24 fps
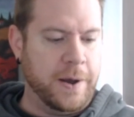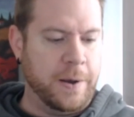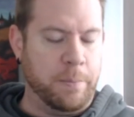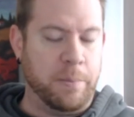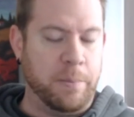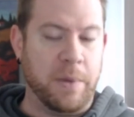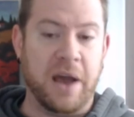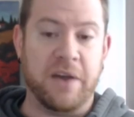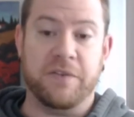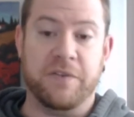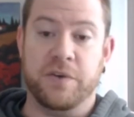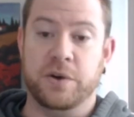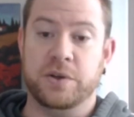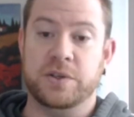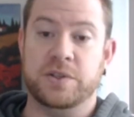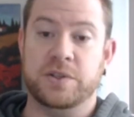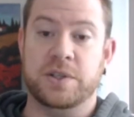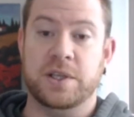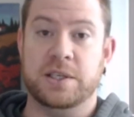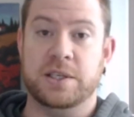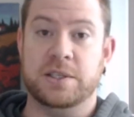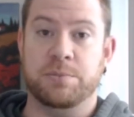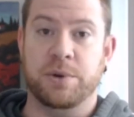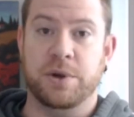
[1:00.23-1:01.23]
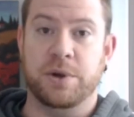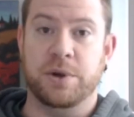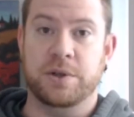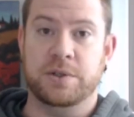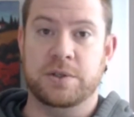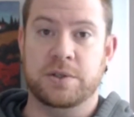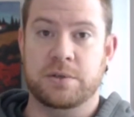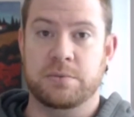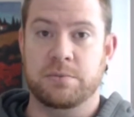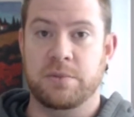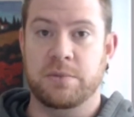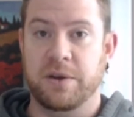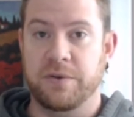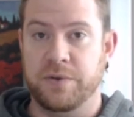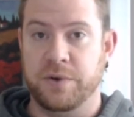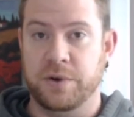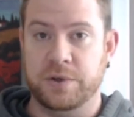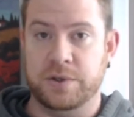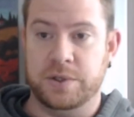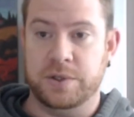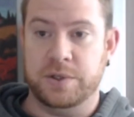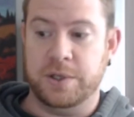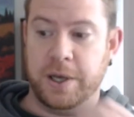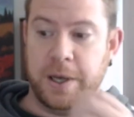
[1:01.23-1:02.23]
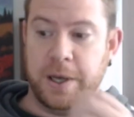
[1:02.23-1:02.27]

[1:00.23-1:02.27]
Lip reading: my first experience, there's